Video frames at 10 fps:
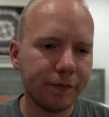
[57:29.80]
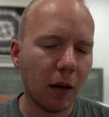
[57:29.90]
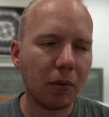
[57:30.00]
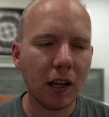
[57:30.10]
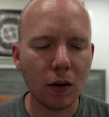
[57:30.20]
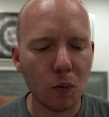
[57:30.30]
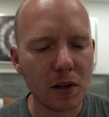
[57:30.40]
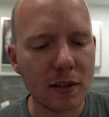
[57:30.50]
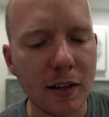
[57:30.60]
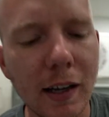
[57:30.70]
blanking on
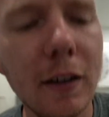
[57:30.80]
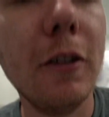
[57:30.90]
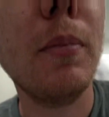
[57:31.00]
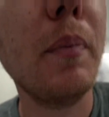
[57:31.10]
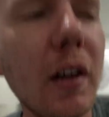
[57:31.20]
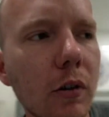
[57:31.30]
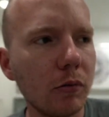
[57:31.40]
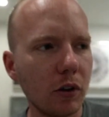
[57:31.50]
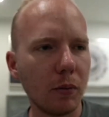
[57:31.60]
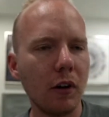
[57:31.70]
words today, dude. My medical
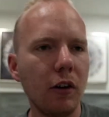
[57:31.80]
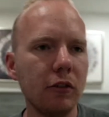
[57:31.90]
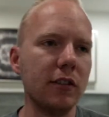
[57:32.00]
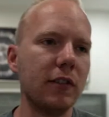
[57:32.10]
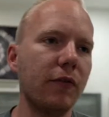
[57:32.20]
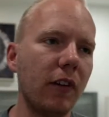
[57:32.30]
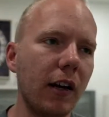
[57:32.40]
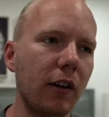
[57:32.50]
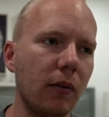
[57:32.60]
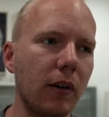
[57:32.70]
terminology is flying
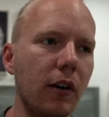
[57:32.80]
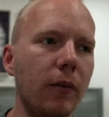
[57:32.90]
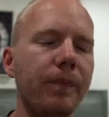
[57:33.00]
out the window.